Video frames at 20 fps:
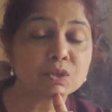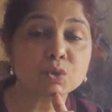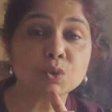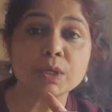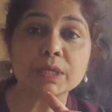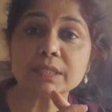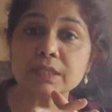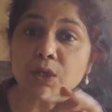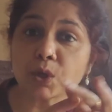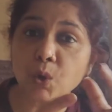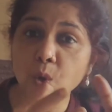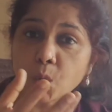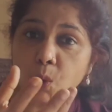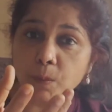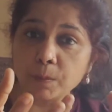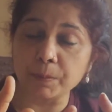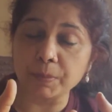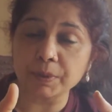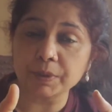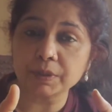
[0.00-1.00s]
So it's a
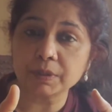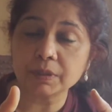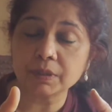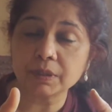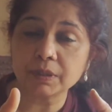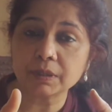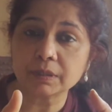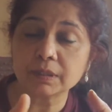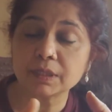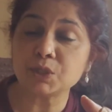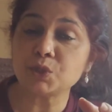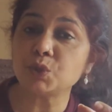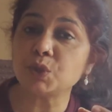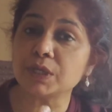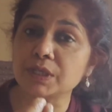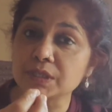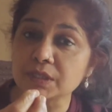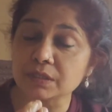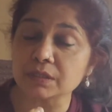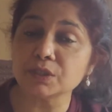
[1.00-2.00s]
hope that you
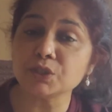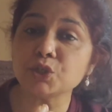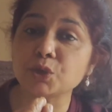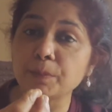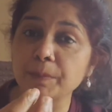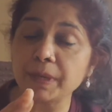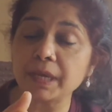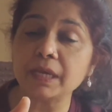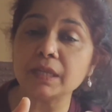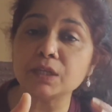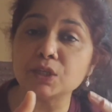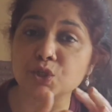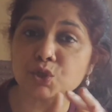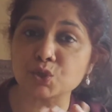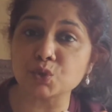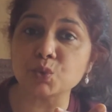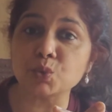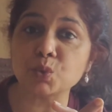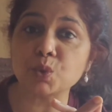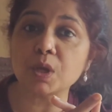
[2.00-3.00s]
can turn your pain
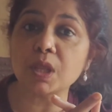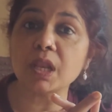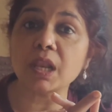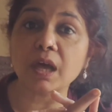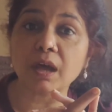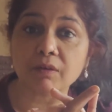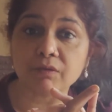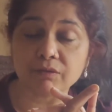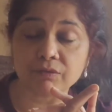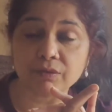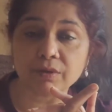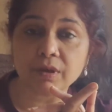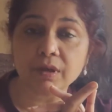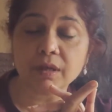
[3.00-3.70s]
into love,